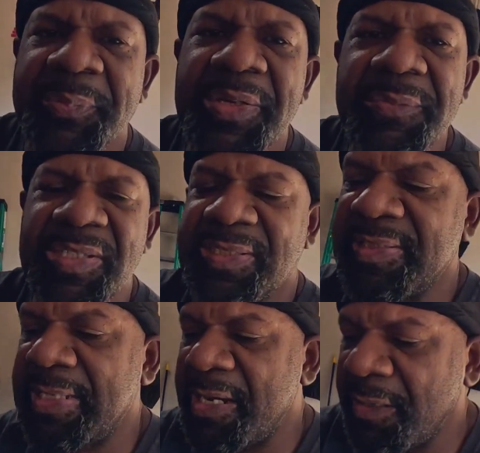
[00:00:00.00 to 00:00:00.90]
pretty much the
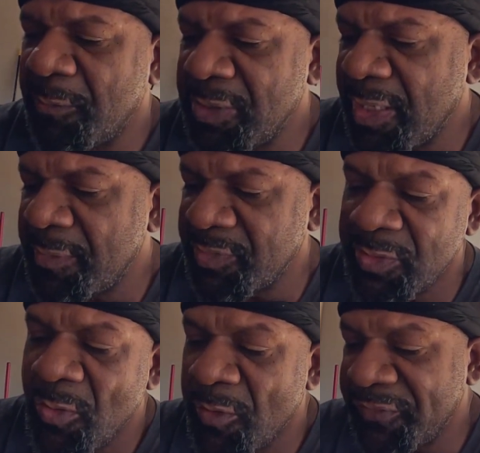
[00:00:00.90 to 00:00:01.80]
standard when it comes
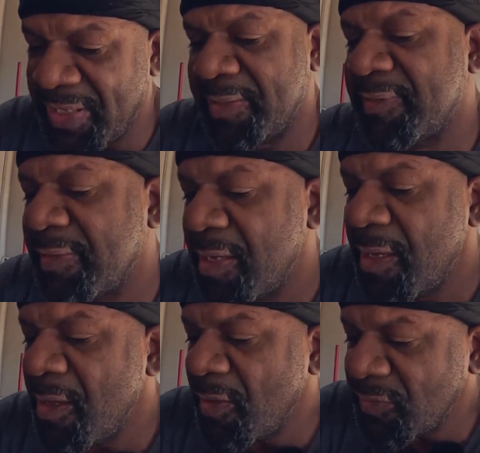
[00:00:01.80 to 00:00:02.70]
to Corvettes.
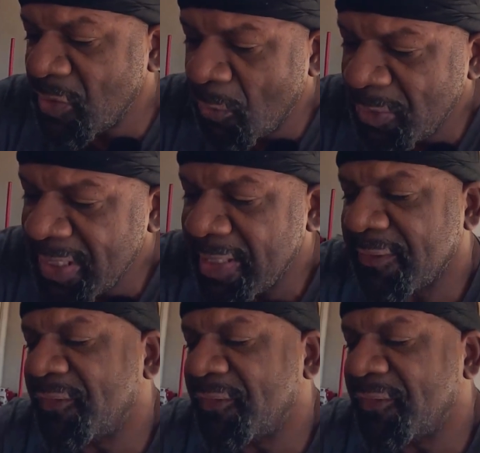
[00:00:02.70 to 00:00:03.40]
So we got the